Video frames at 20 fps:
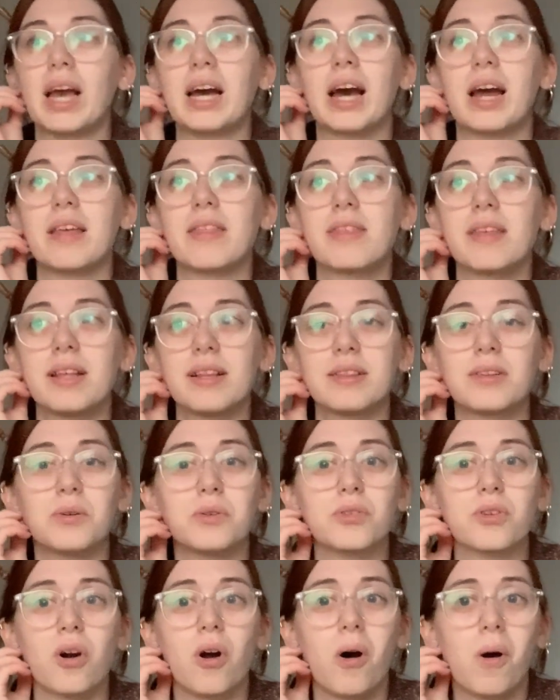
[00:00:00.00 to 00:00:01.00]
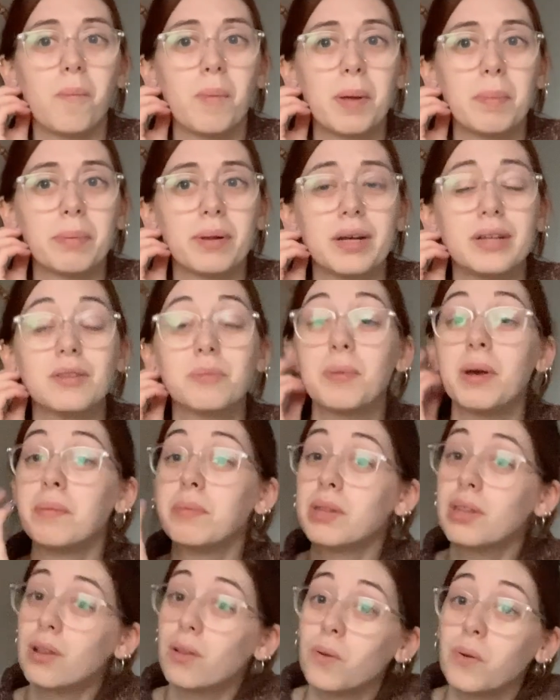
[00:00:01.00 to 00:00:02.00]
I think those are all my plans. Maybe
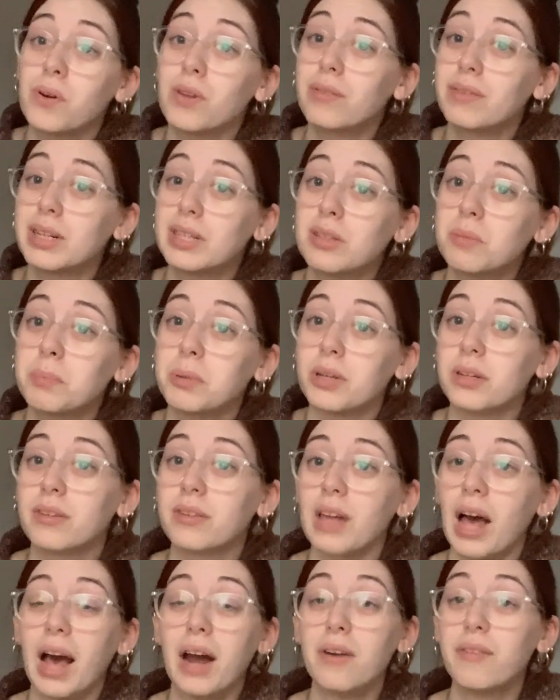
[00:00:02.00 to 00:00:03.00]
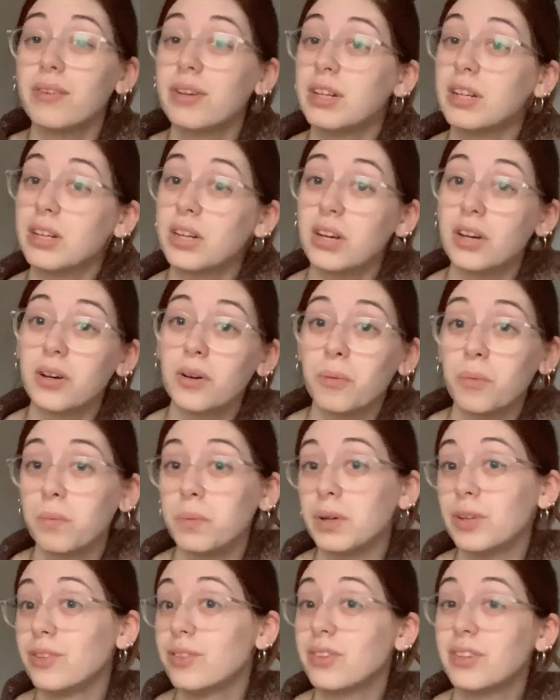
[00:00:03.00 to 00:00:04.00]
the Lord of the Rings books. I don't really know.
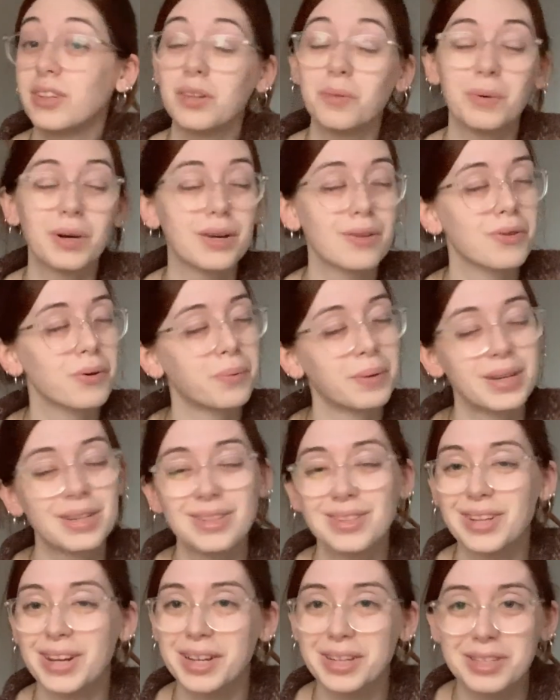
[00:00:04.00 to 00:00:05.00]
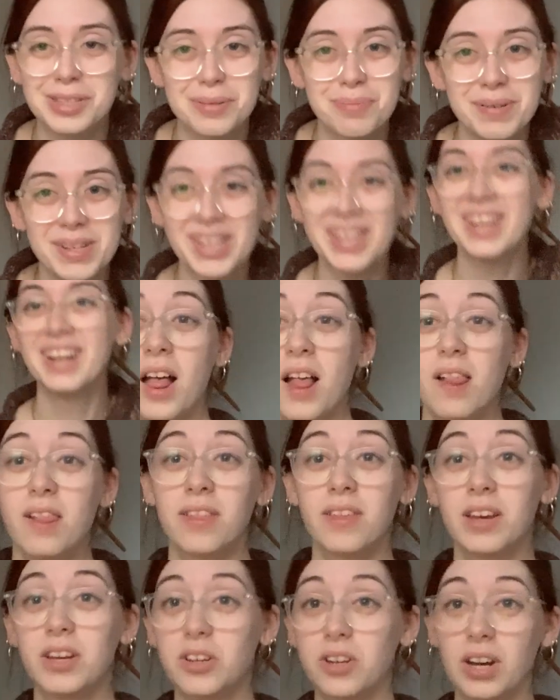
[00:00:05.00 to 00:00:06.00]
We'll see where the wind takes me.
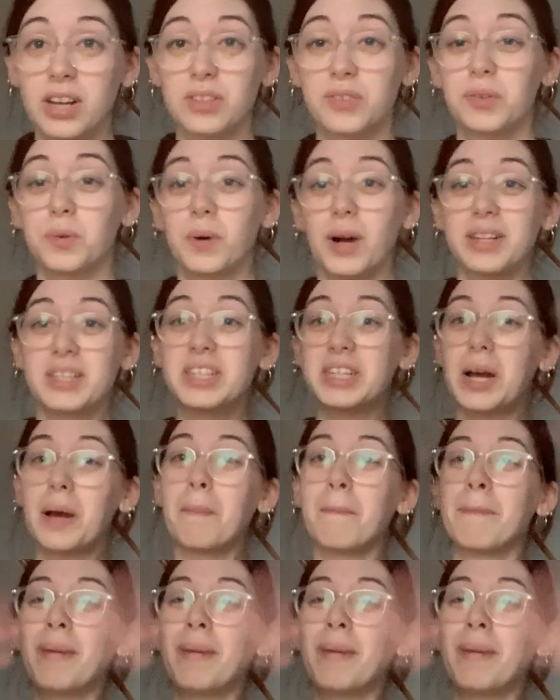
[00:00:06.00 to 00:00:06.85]
Thank you guys for watching.